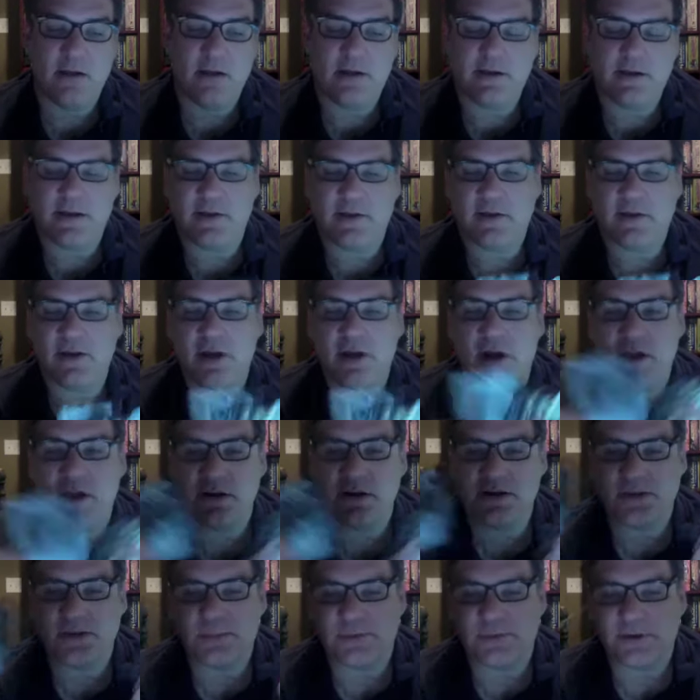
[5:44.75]
Now the
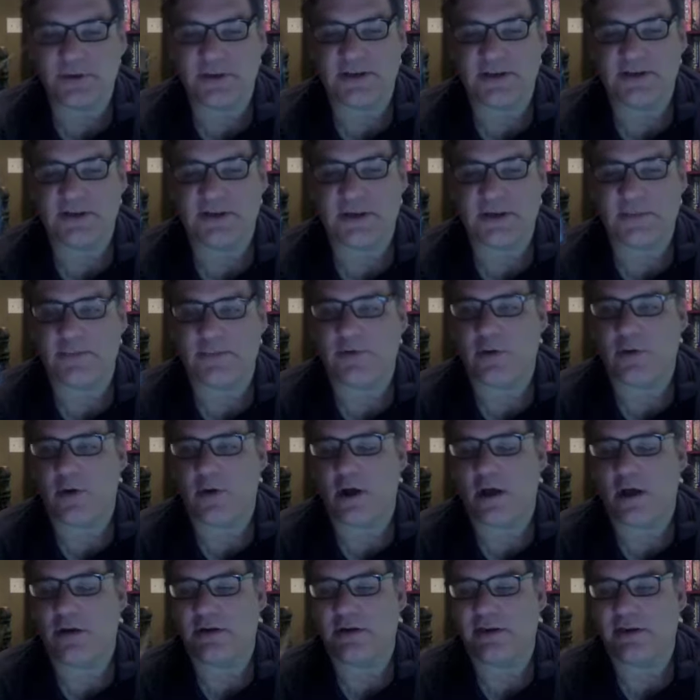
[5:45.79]
cards are pretty cheap
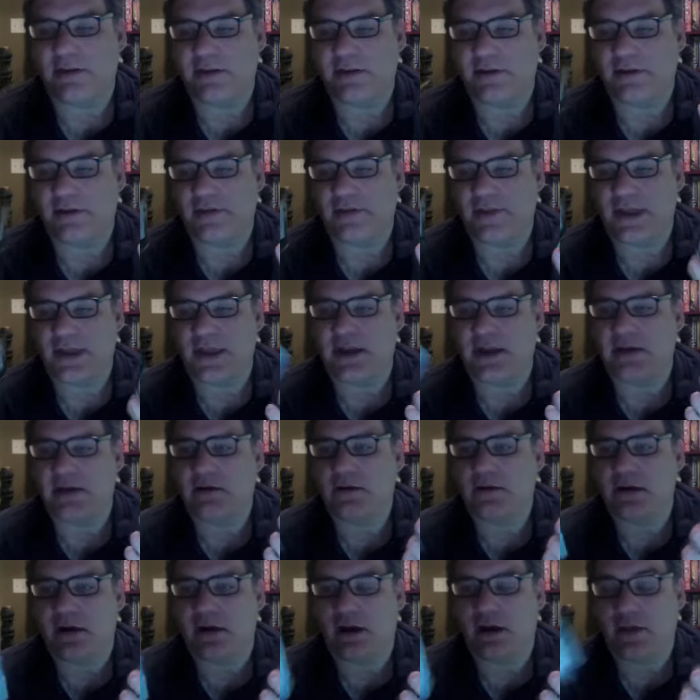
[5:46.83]
quality, they're
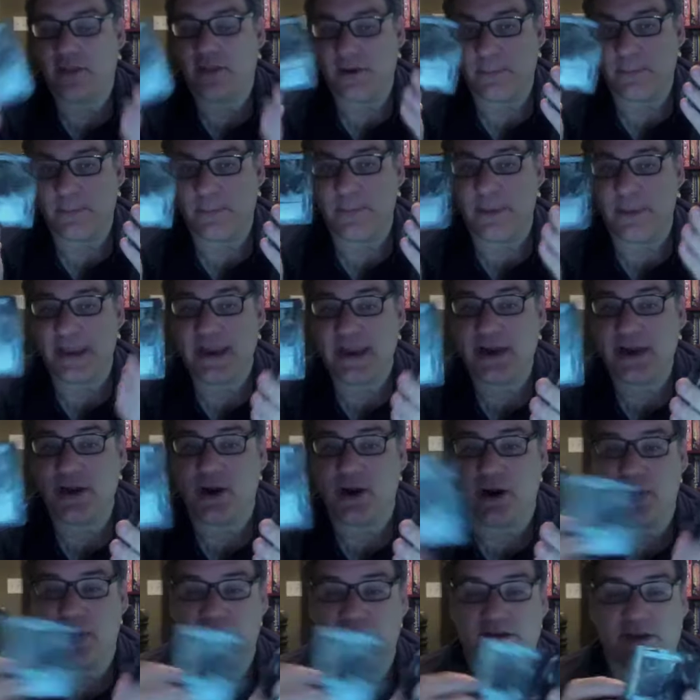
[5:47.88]
thin, they're big
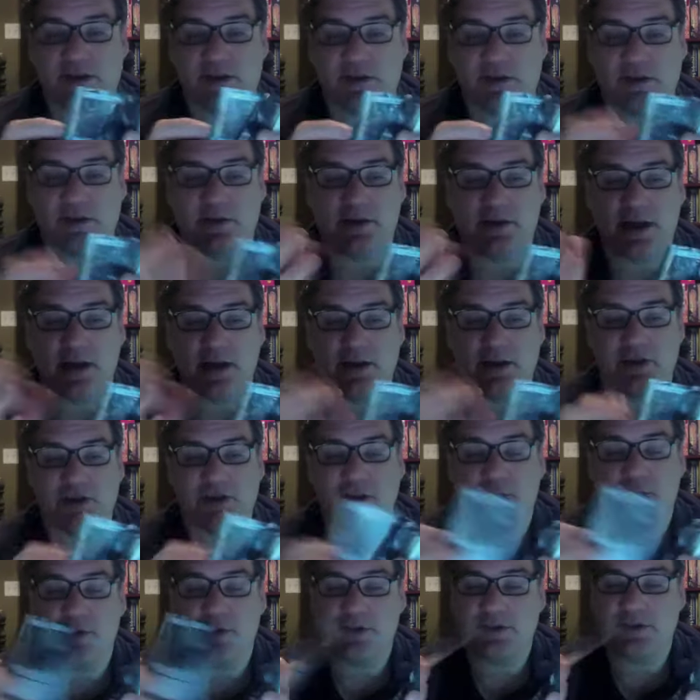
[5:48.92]
cards though, they're kind of
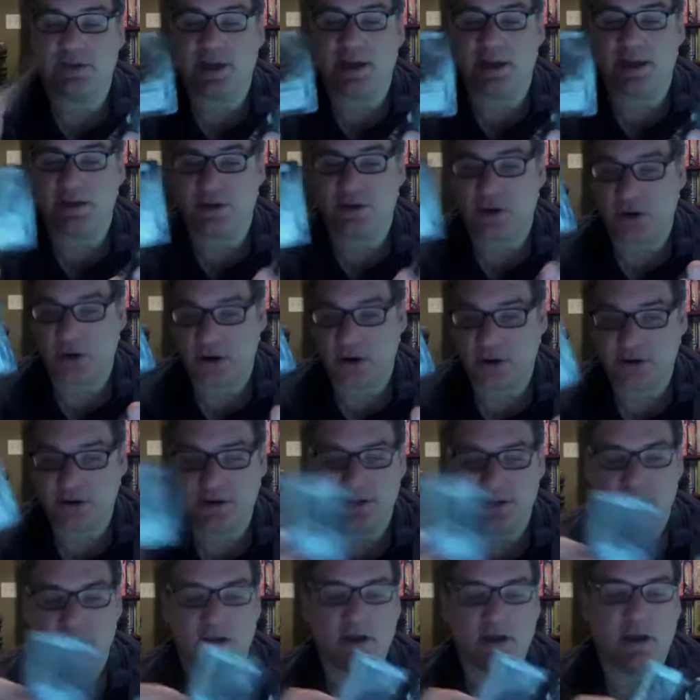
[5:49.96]
jumbo size
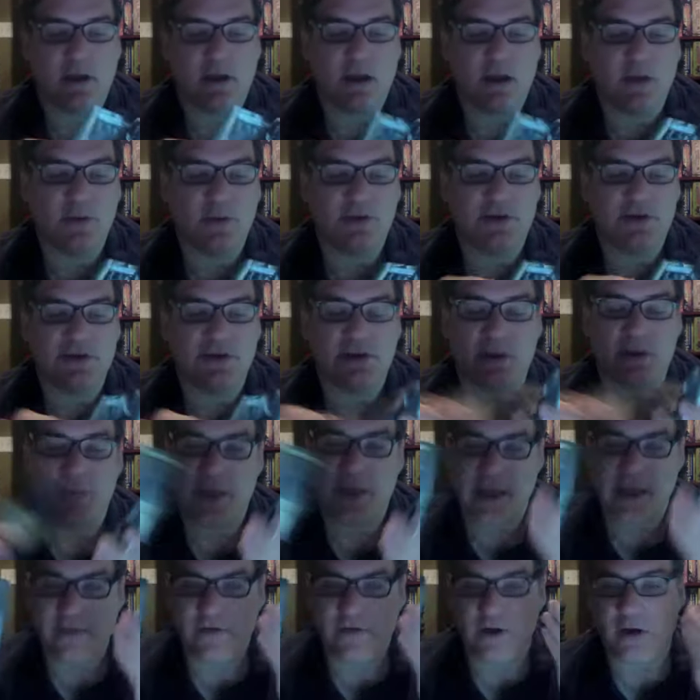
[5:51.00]
cards, which is good. And
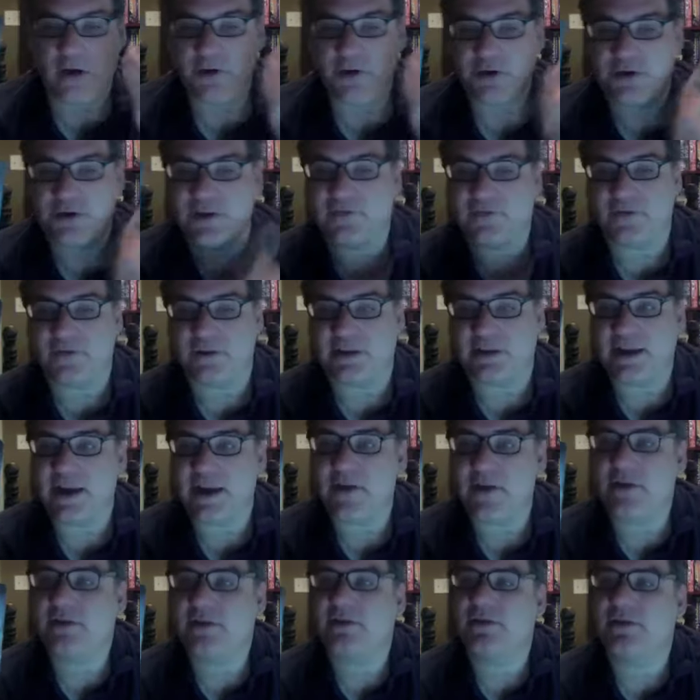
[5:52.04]
they have all your different
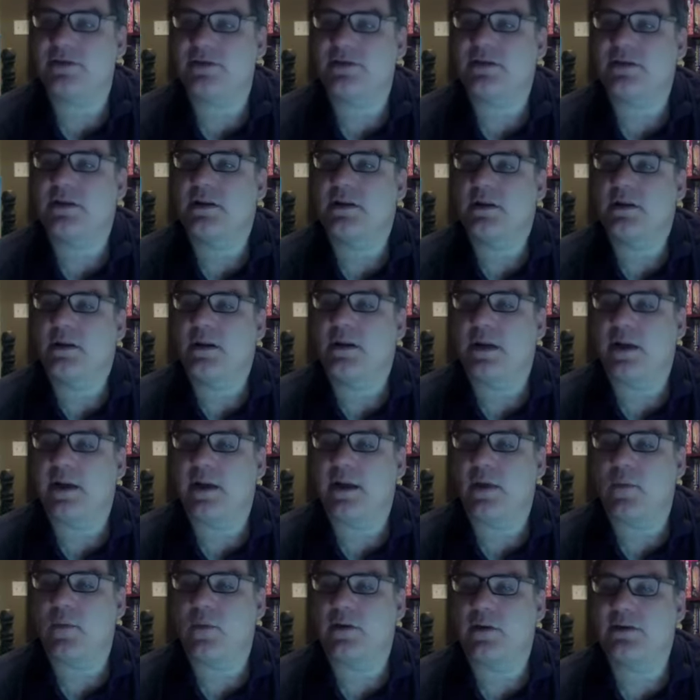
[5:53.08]
characters. And
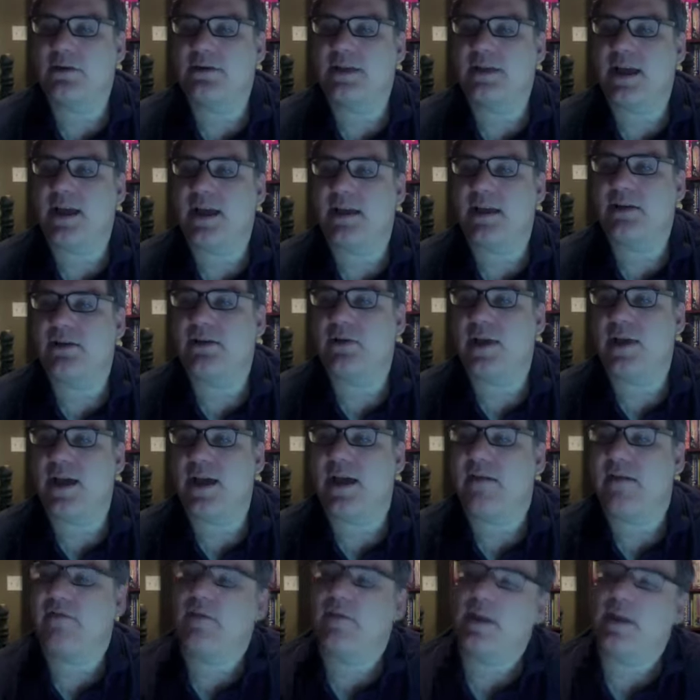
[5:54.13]
on one side you
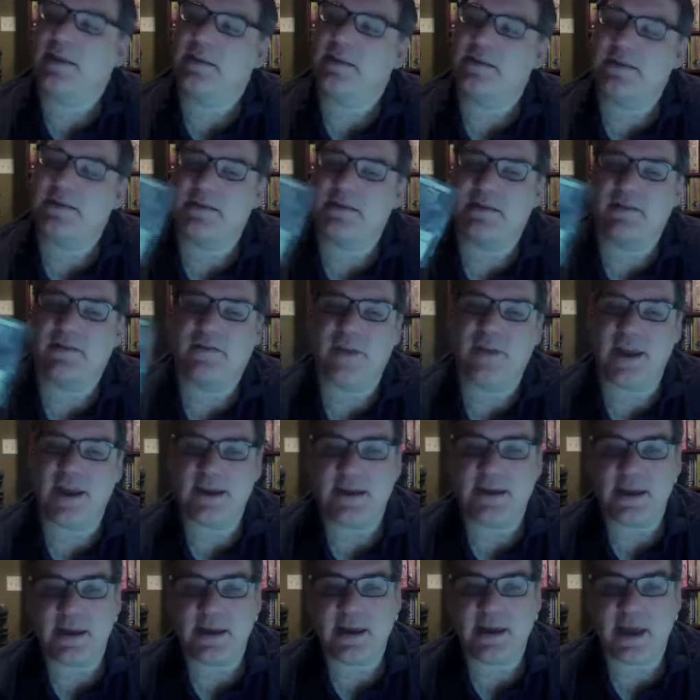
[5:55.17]
have, like, this is the
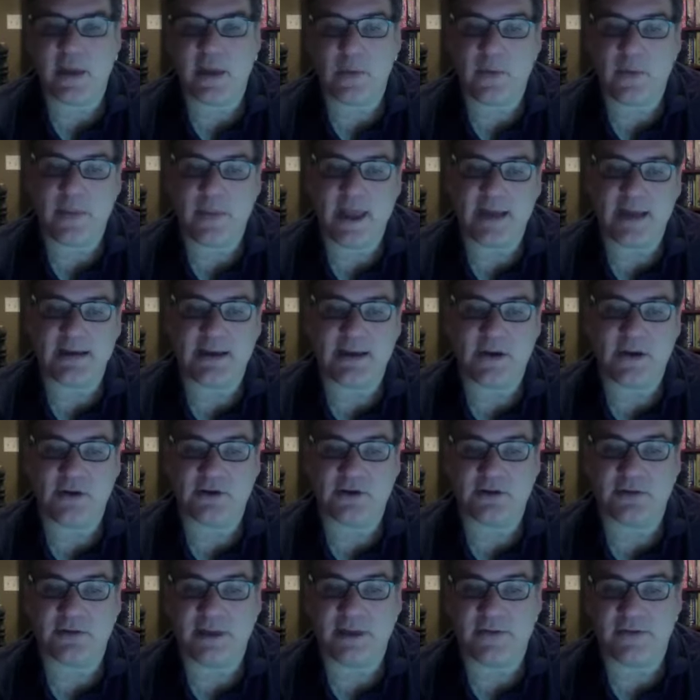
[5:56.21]
Viking, and when that
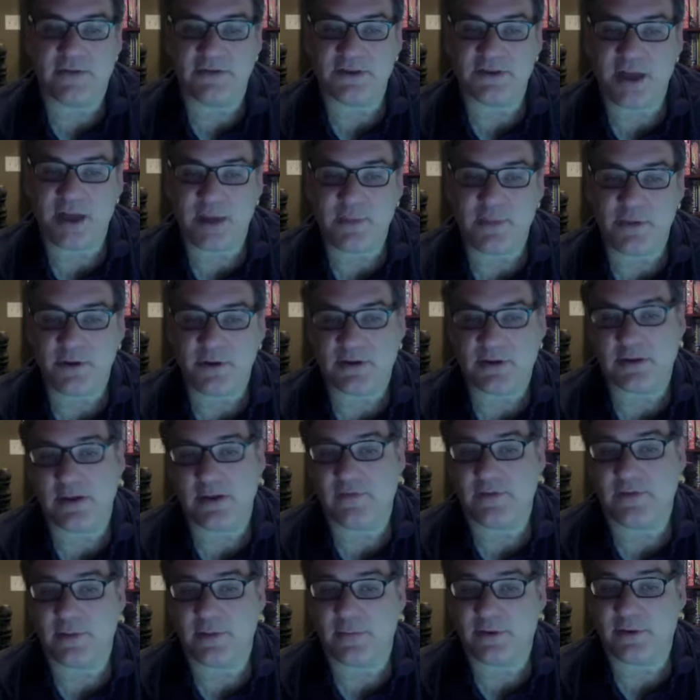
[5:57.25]
character levels up, you can
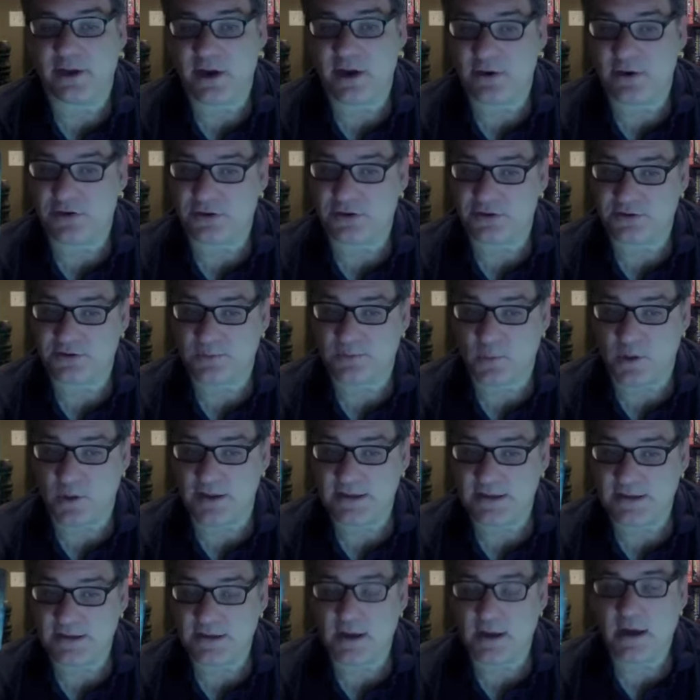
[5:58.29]
level up a character just
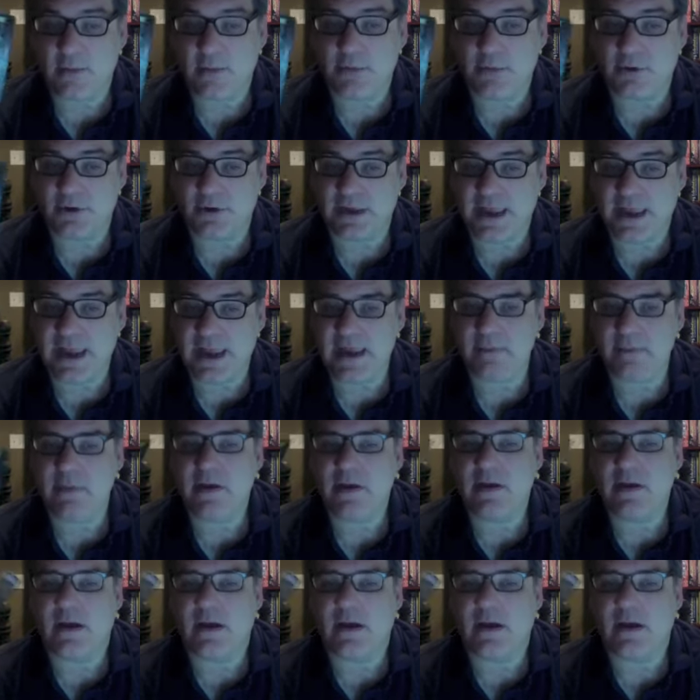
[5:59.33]
once per game.